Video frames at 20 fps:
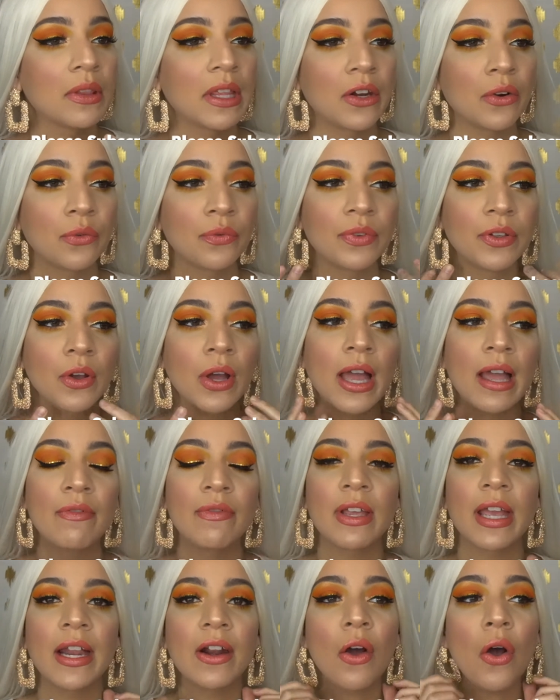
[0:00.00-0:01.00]
They don't feel
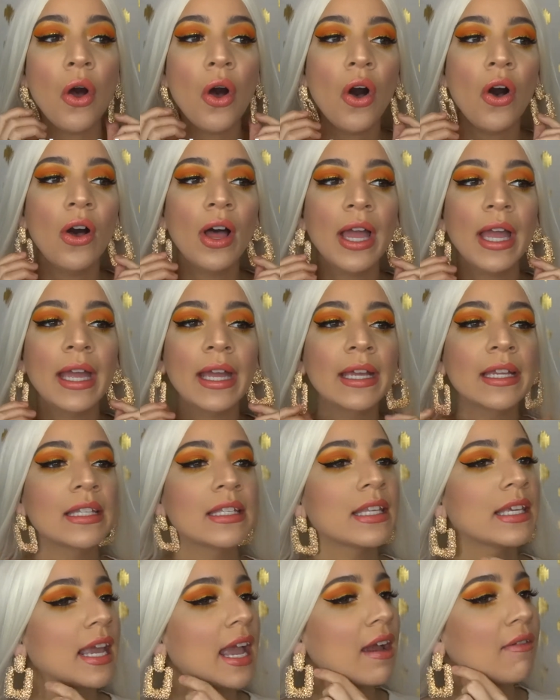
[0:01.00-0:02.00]
heavy at all, and
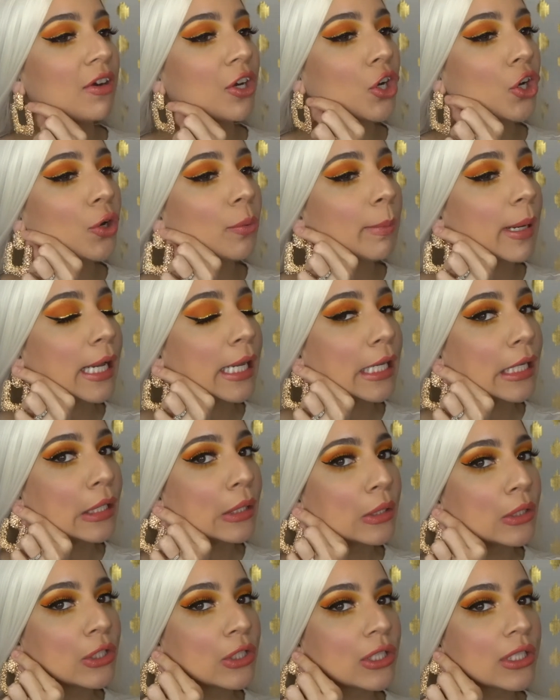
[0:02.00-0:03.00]
they haven't hurt my
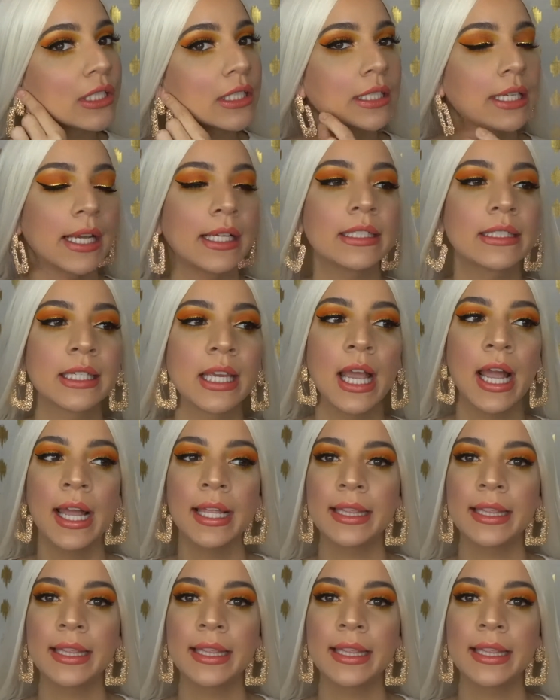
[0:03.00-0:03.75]
ears just yet.